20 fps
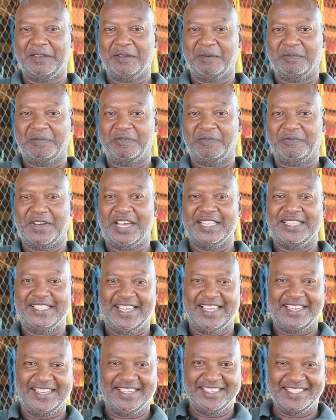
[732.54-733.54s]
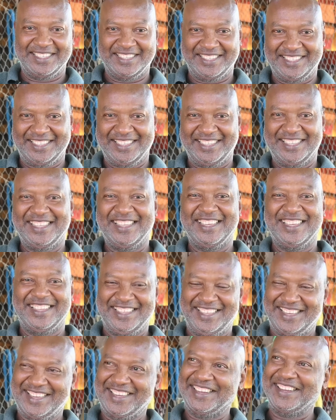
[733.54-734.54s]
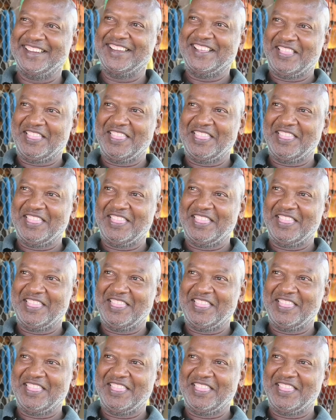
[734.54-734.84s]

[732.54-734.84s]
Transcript: fatted. Yeah.